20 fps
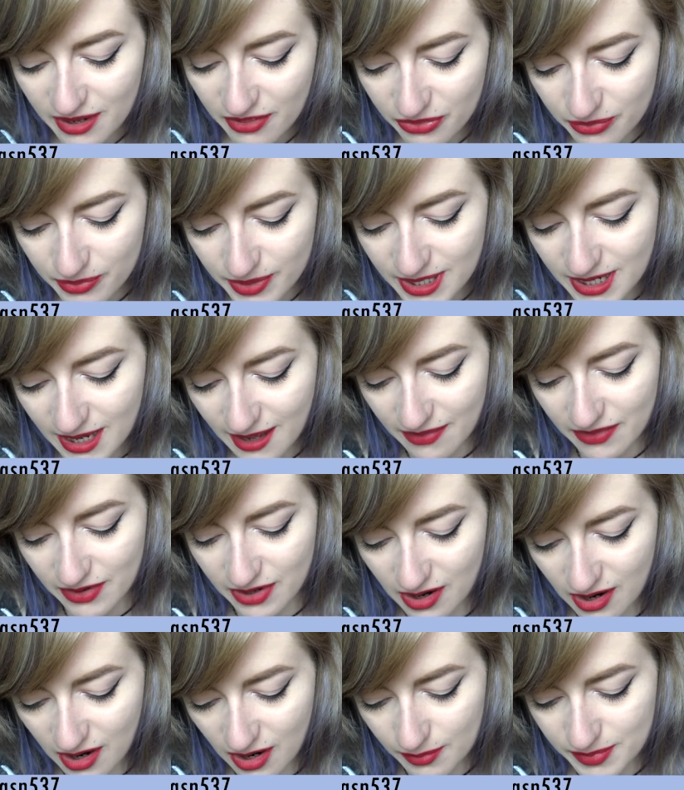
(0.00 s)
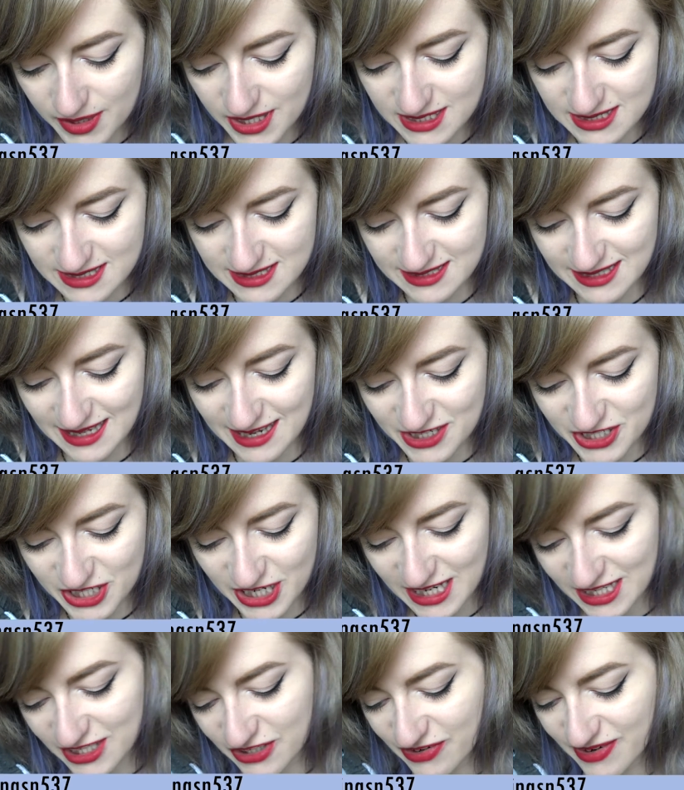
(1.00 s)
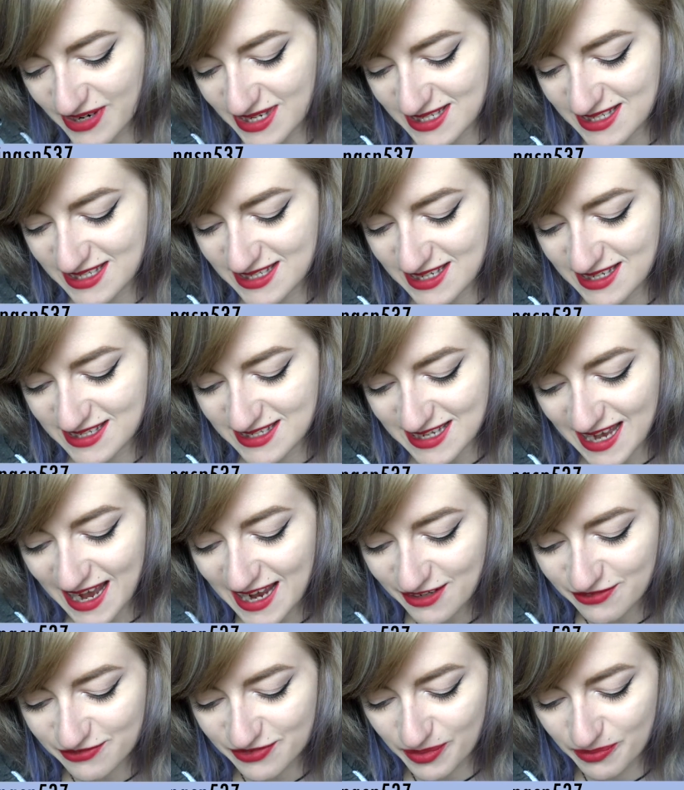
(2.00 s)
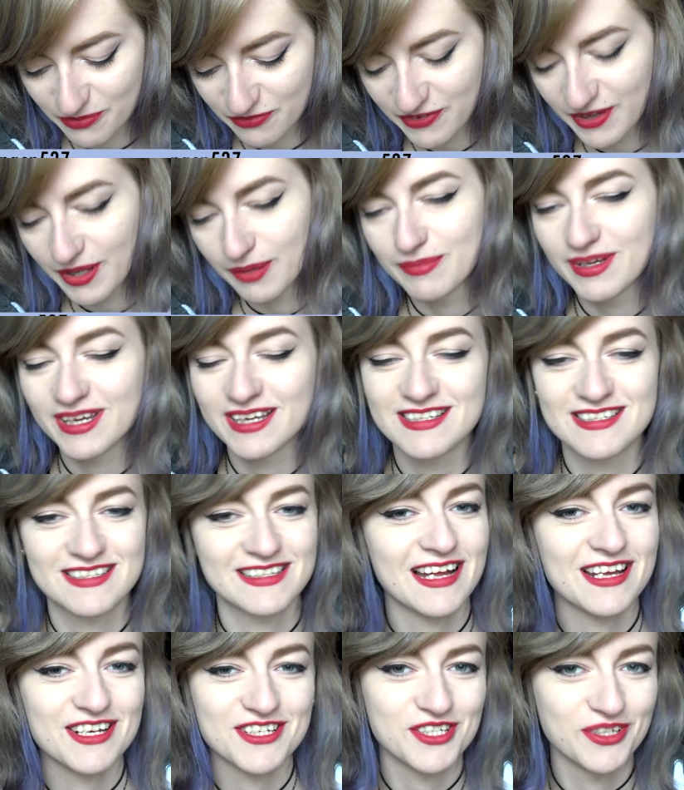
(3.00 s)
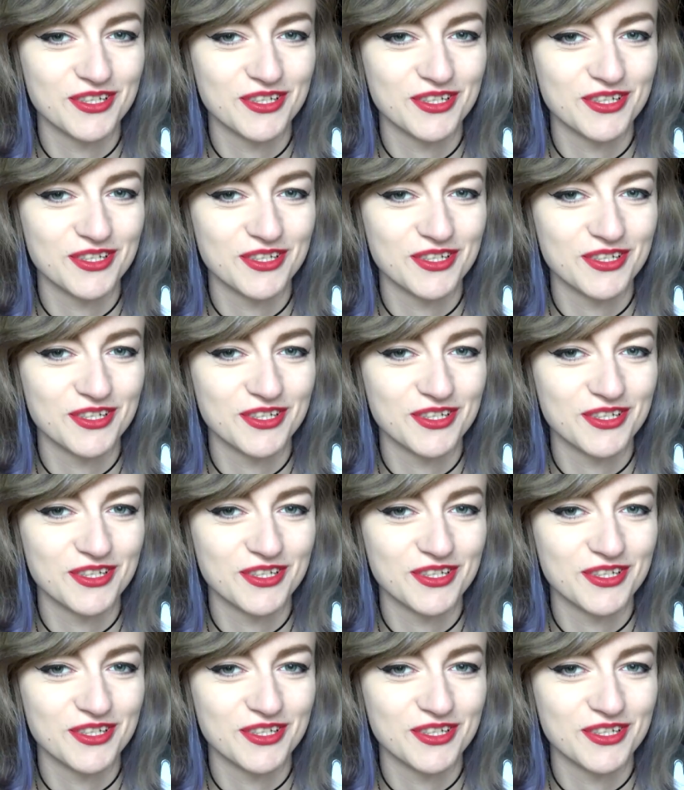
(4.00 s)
are three other hobbies slash interests aside from filming slash